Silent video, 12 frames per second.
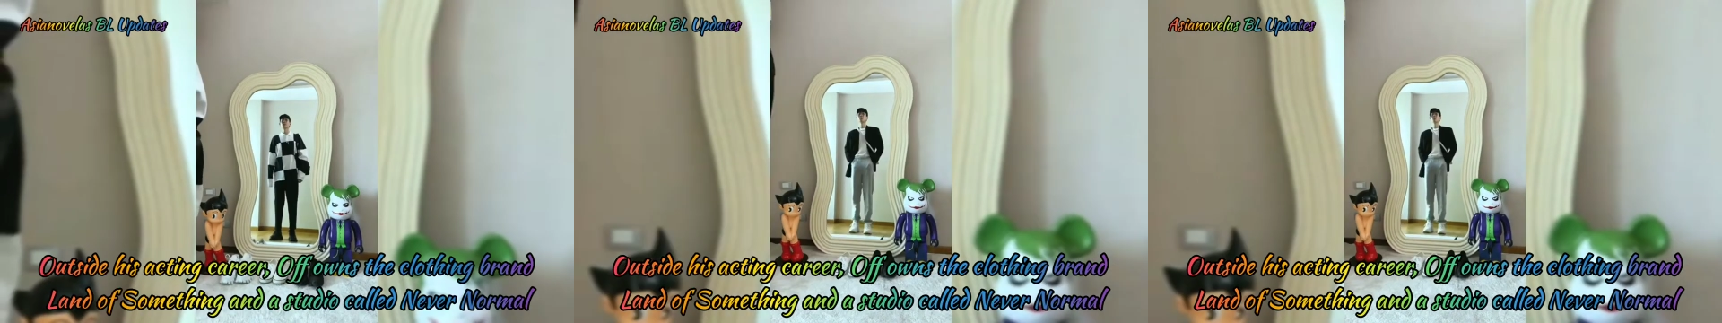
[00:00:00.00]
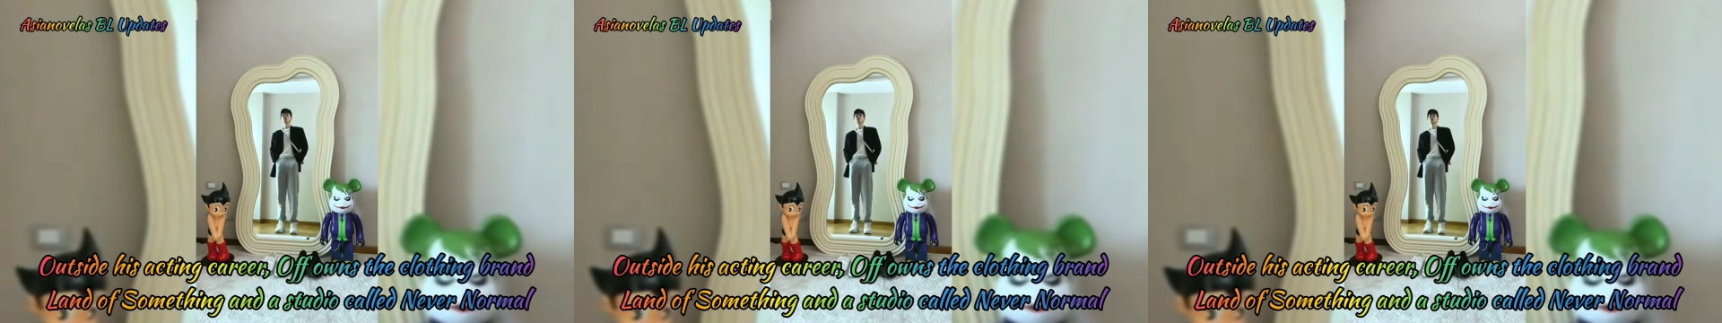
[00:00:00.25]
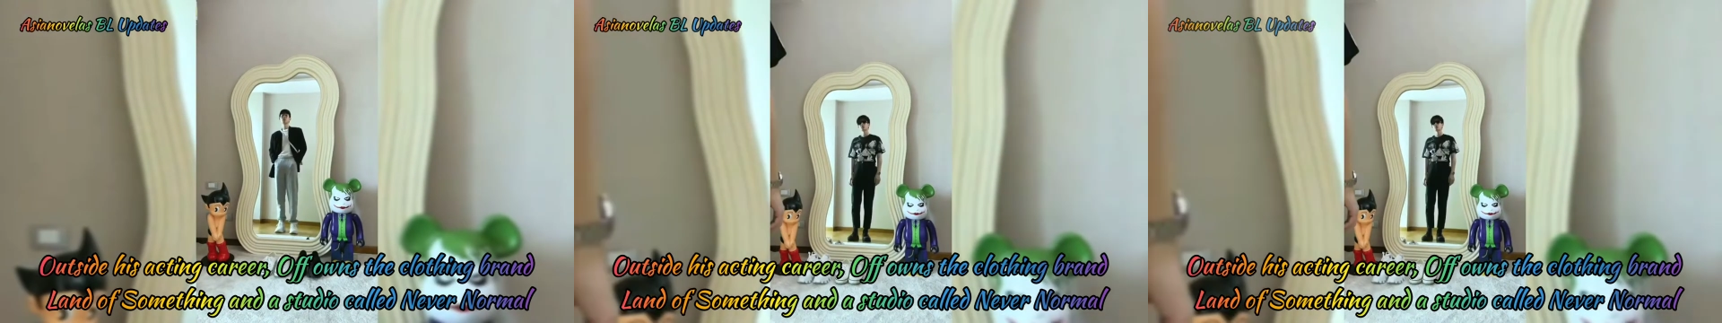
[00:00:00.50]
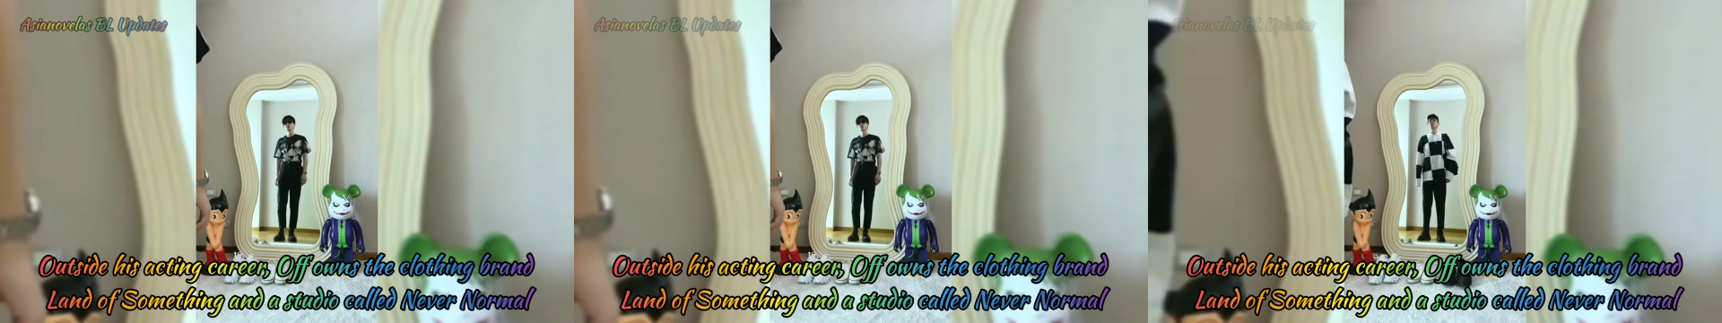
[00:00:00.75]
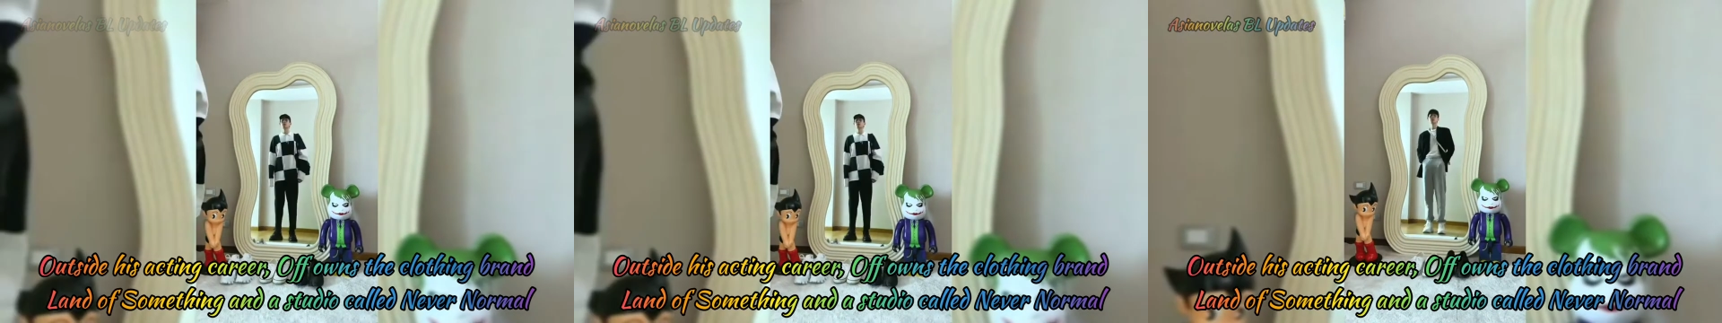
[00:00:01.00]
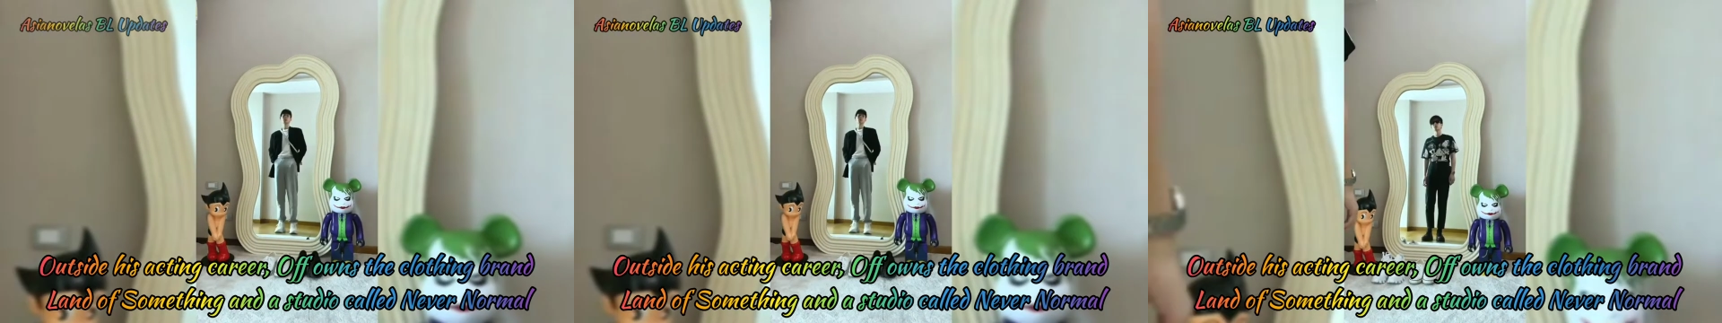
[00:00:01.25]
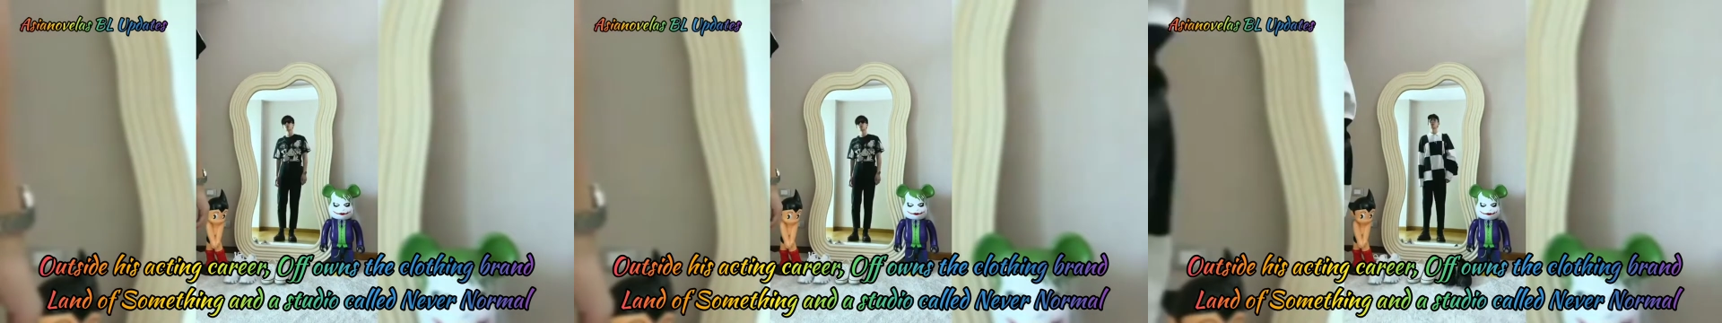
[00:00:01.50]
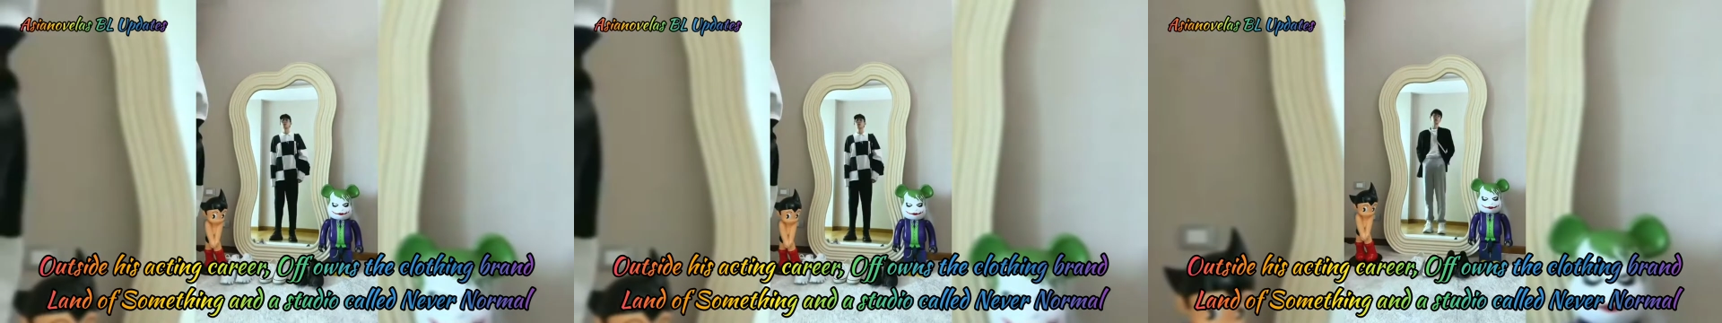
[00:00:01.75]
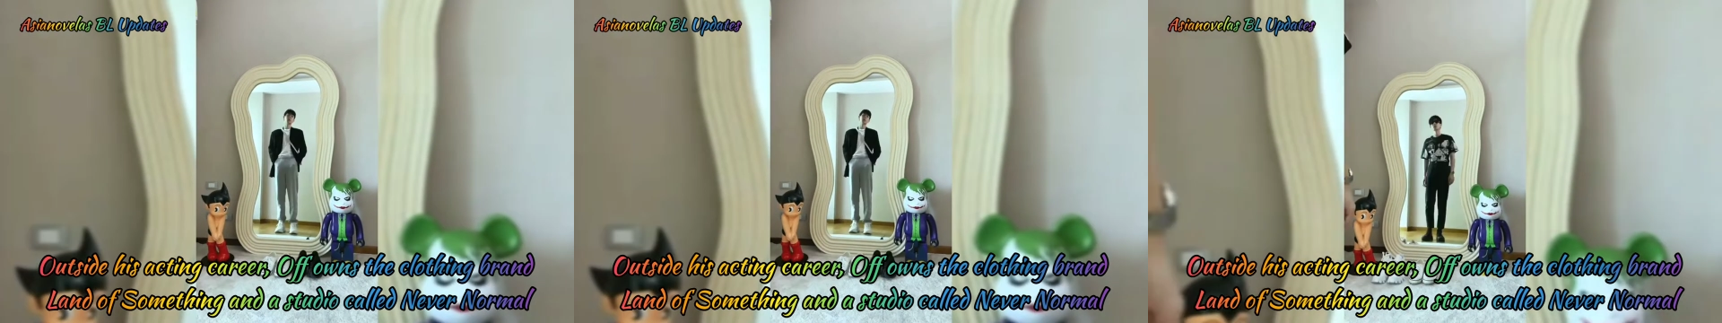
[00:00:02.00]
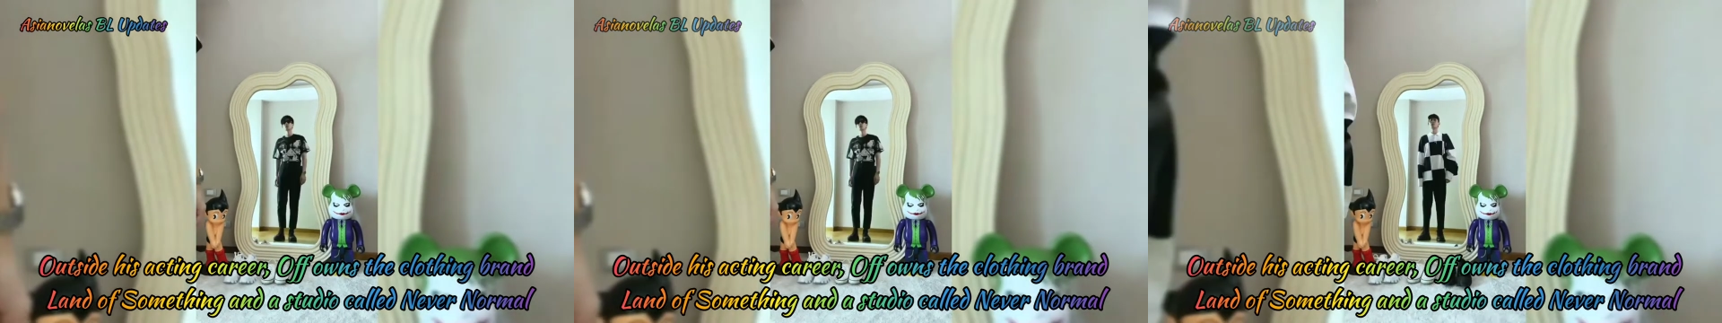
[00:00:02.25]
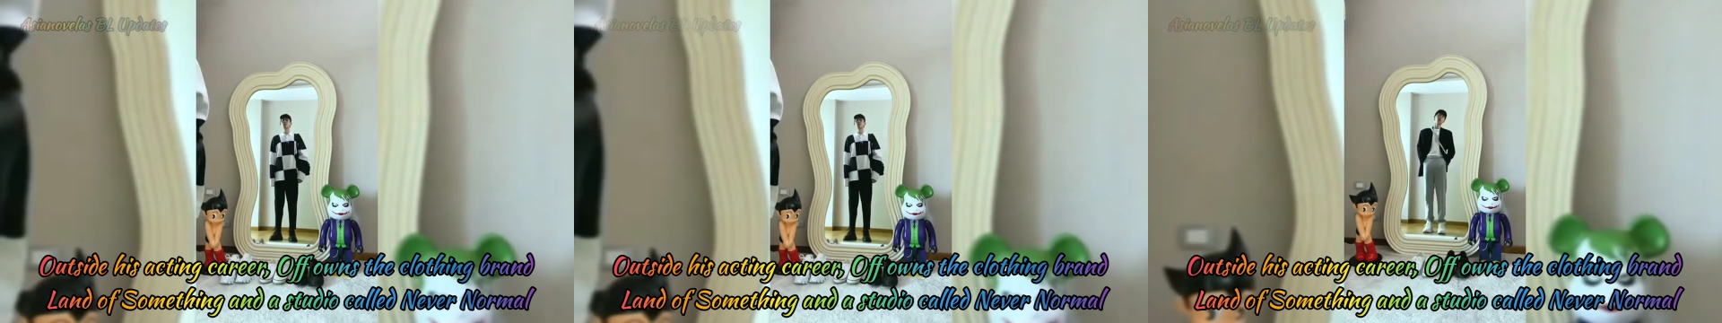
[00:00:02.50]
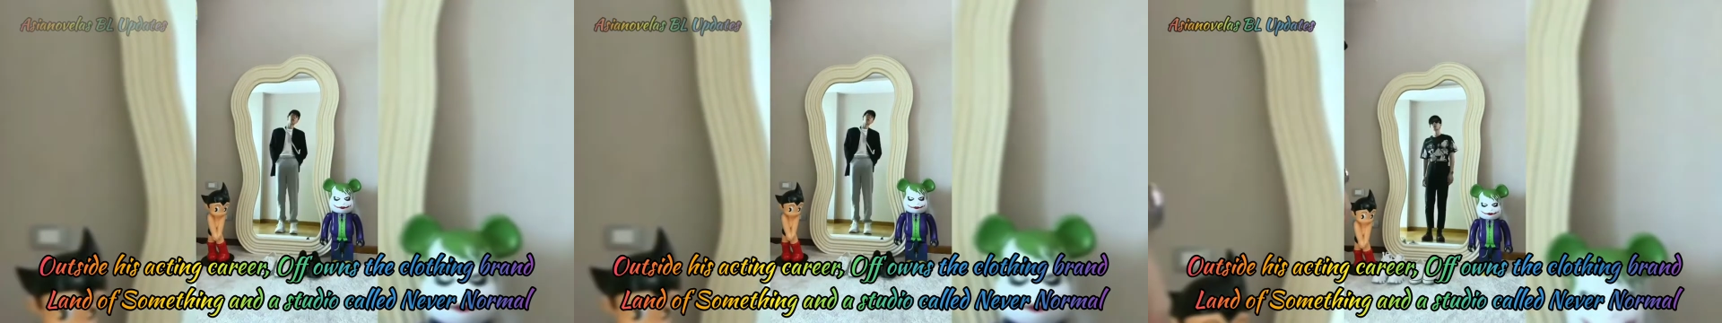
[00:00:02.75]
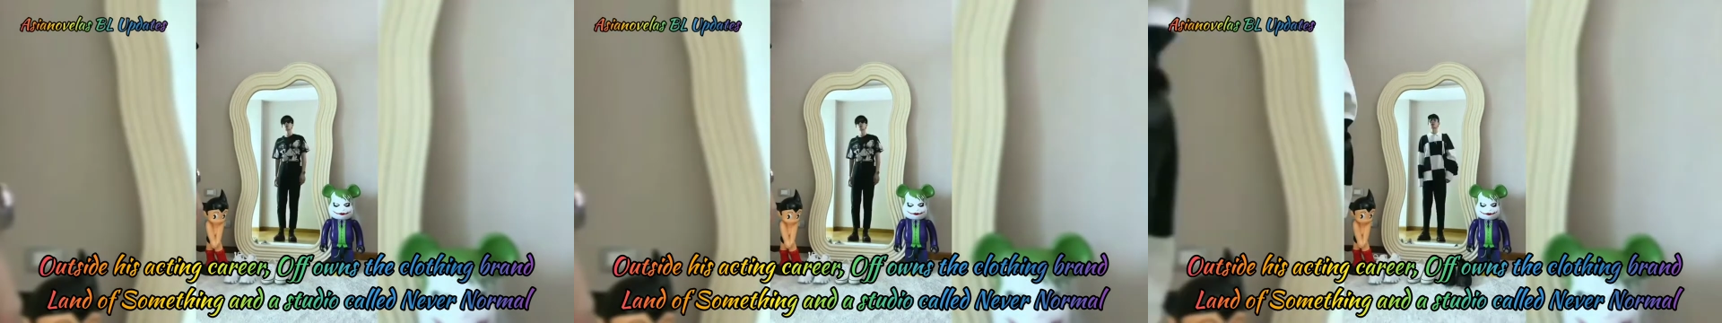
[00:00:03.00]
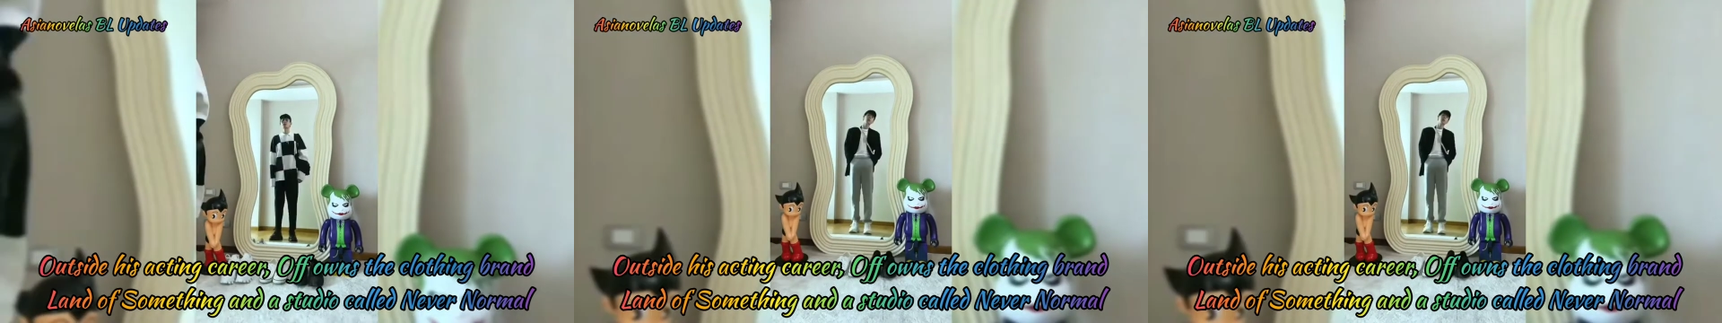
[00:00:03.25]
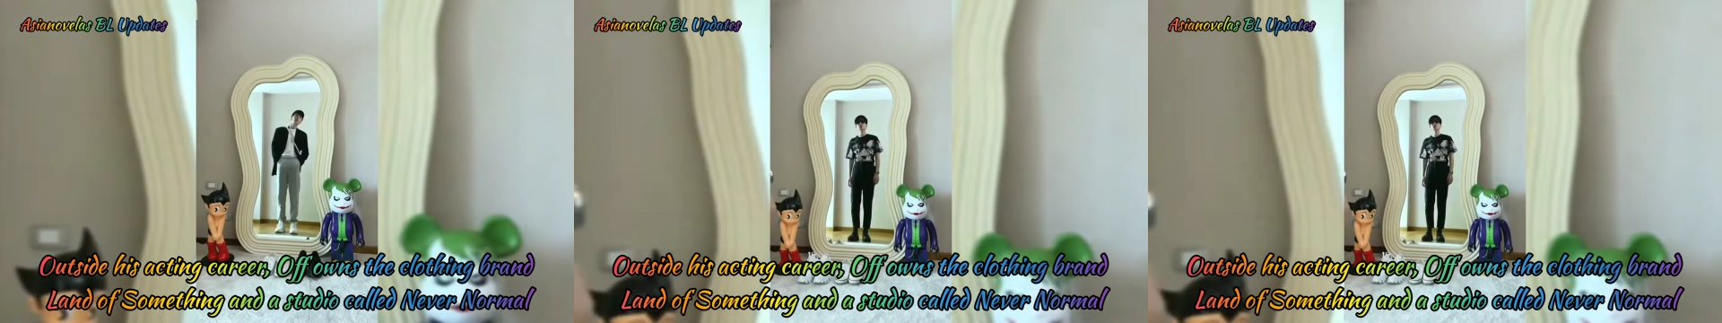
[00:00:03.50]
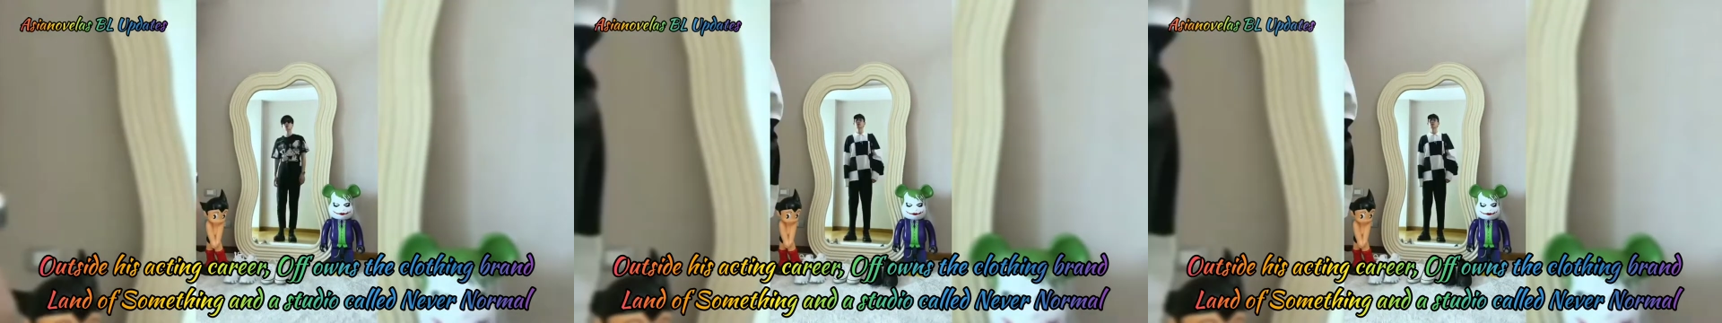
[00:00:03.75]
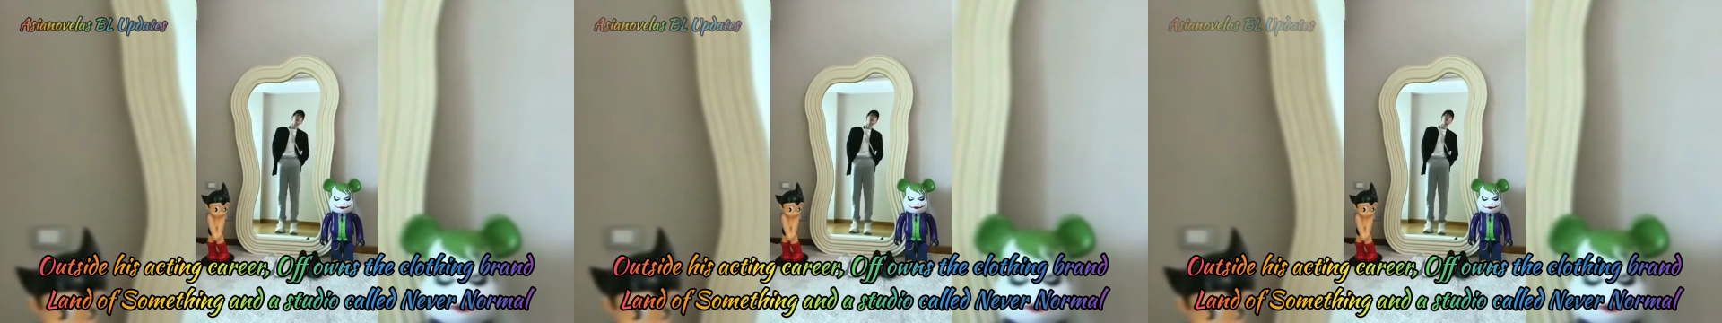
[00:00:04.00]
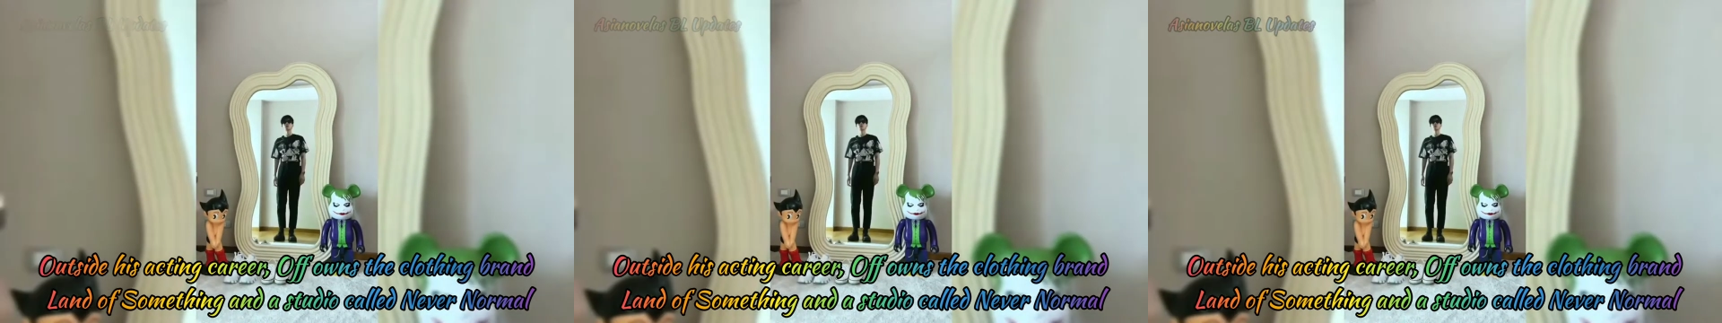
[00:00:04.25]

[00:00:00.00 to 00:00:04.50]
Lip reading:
No face is visible, so there are no lips to read.